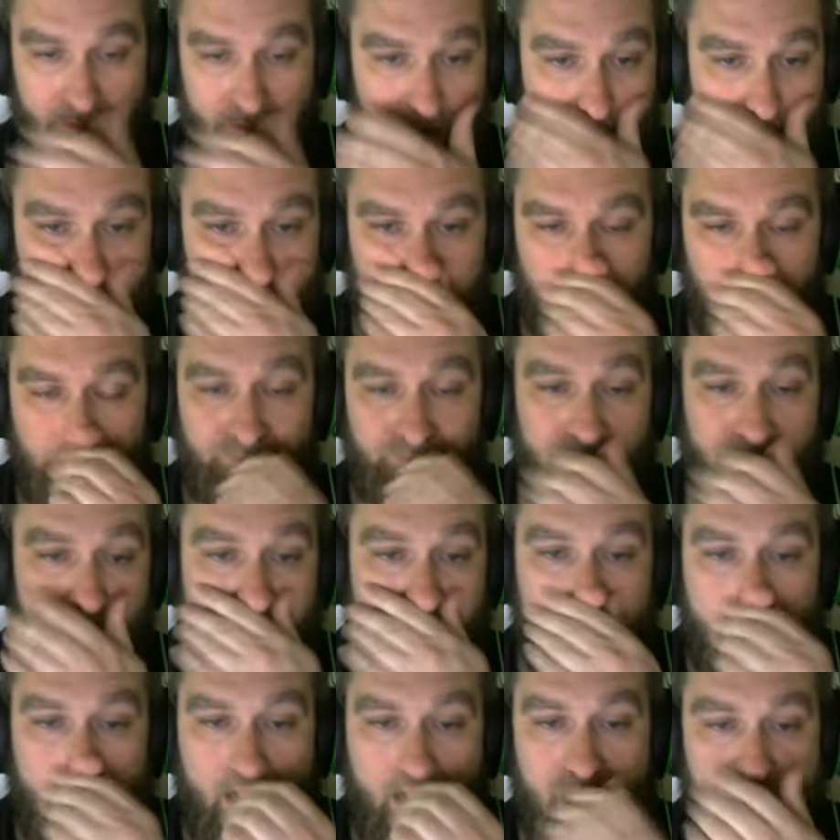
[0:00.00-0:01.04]
Uh,
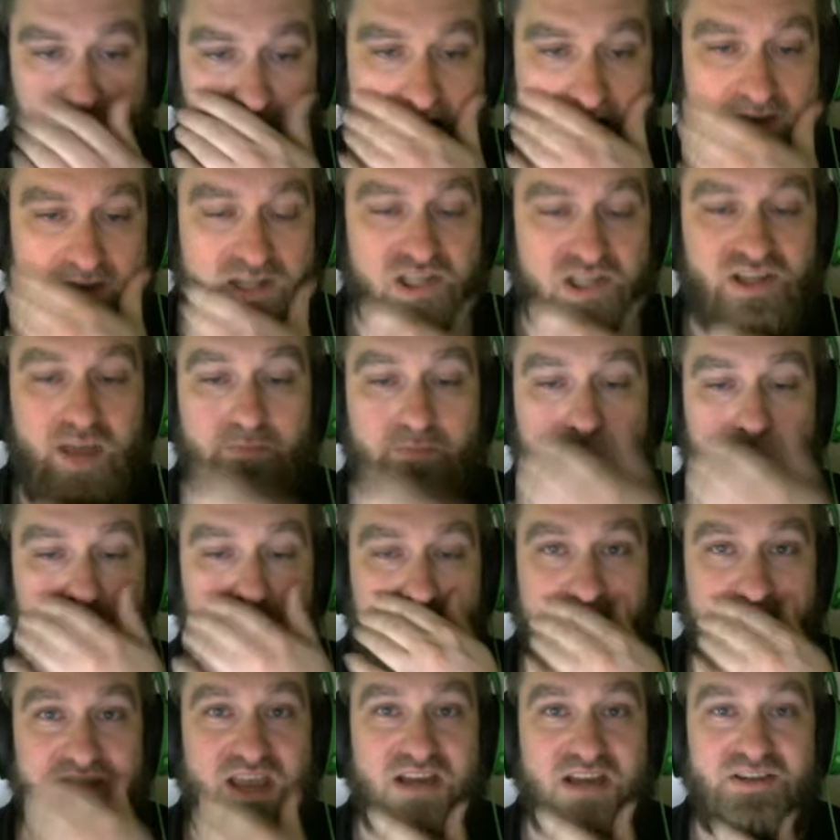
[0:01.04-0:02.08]
I, I had to shave my
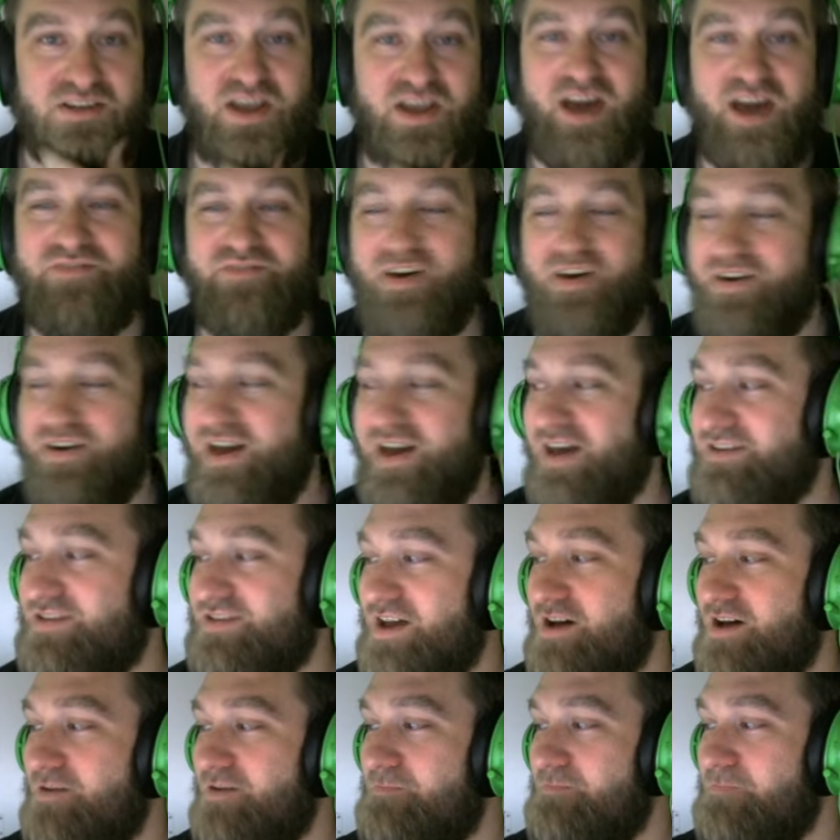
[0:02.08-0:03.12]
mustache down. If y'all can't
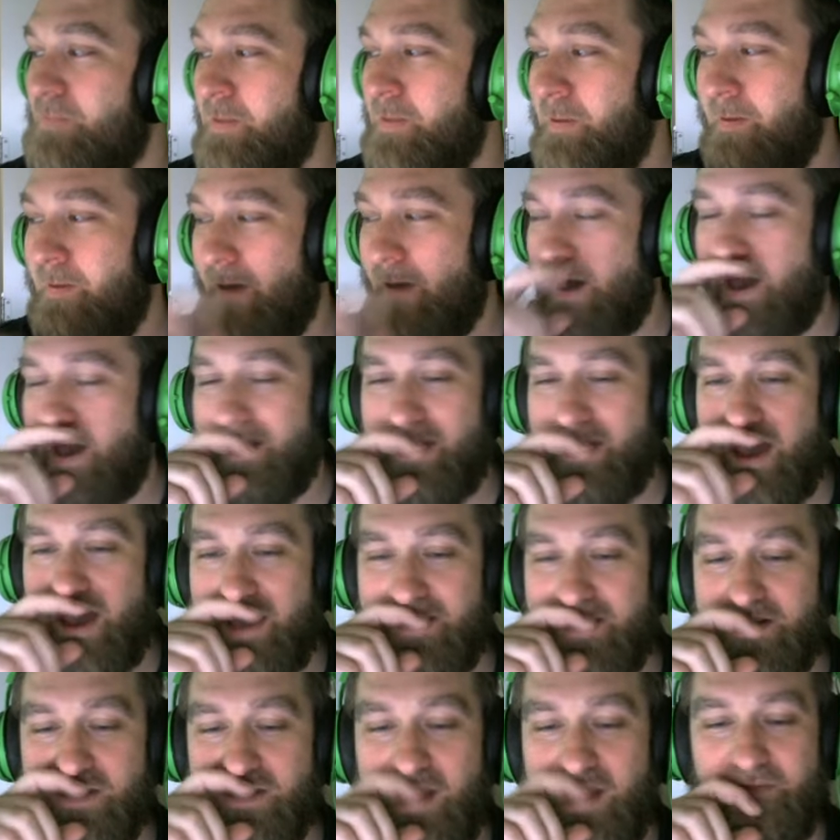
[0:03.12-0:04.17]
tell, I had, had
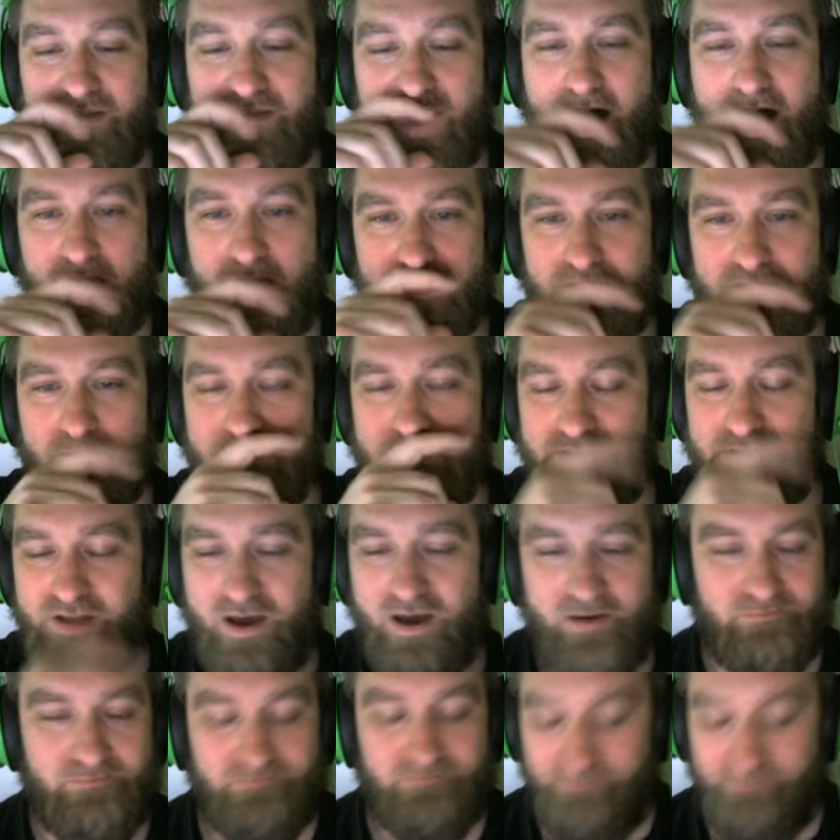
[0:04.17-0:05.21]
to shave it down because it was uh,